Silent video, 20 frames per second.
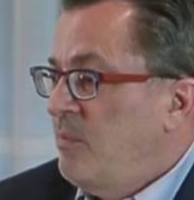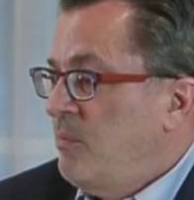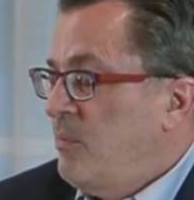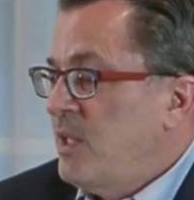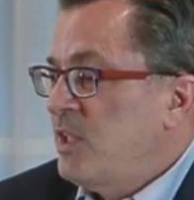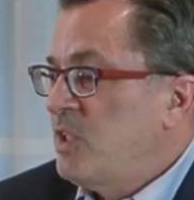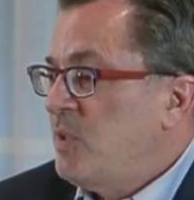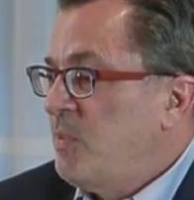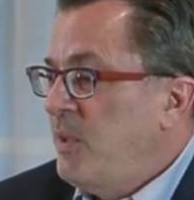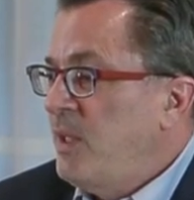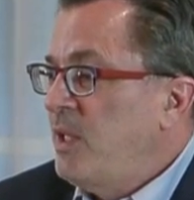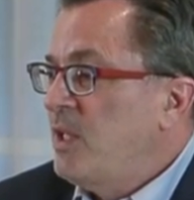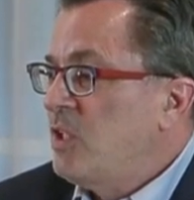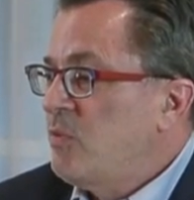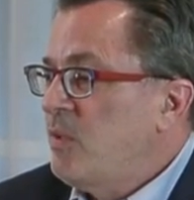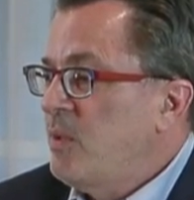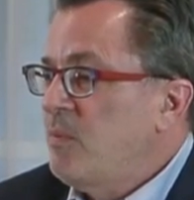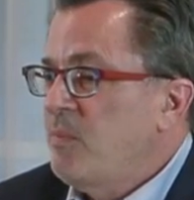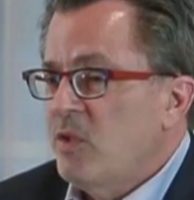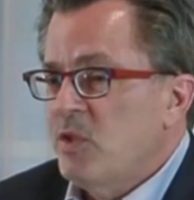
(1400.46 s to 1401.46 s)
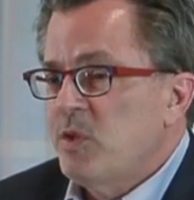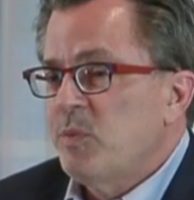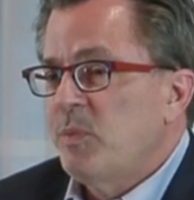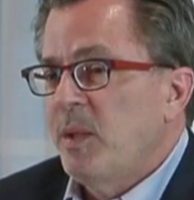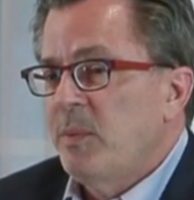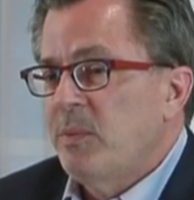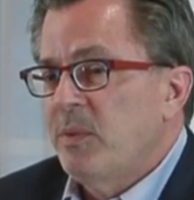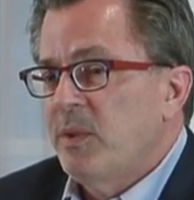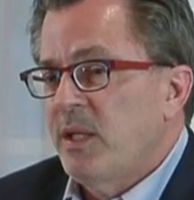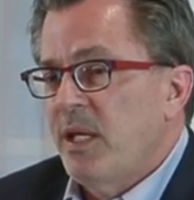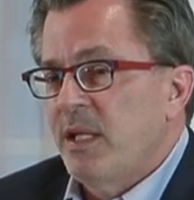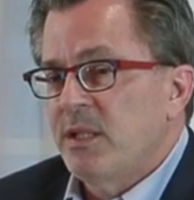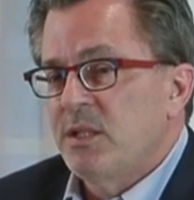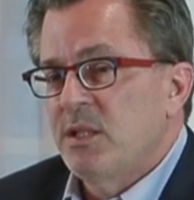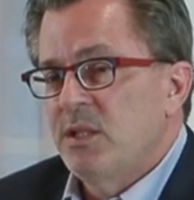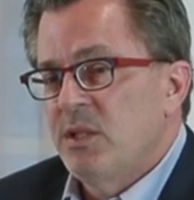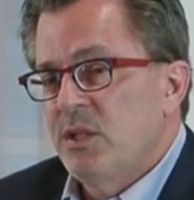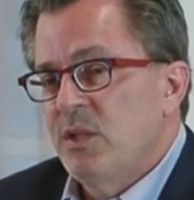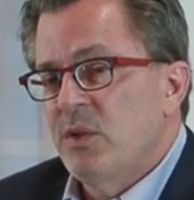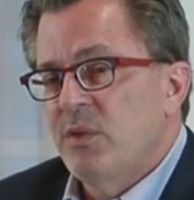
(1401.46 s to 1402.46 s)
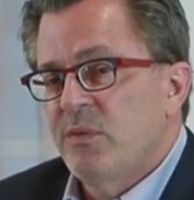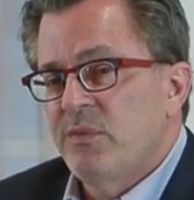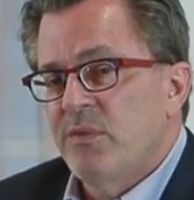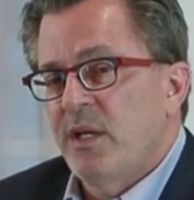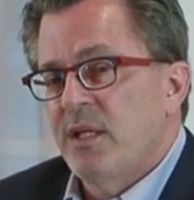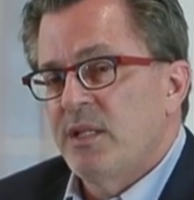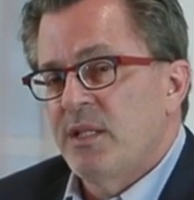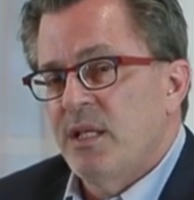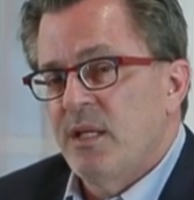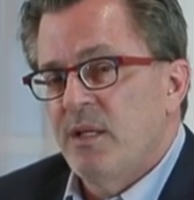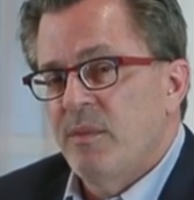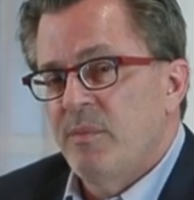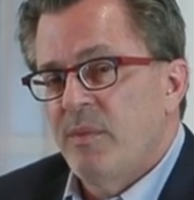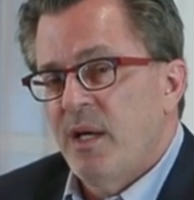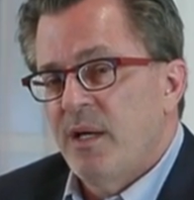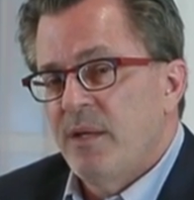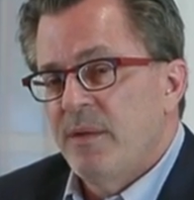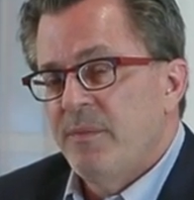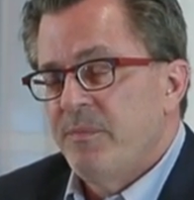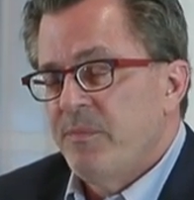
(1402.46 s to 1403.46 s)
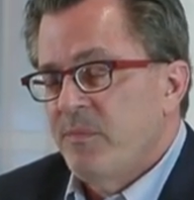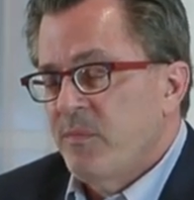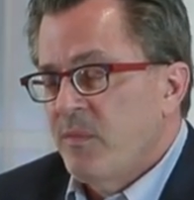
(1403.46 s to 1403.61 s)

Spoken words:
Must be. It's what most people like to do, find out about it.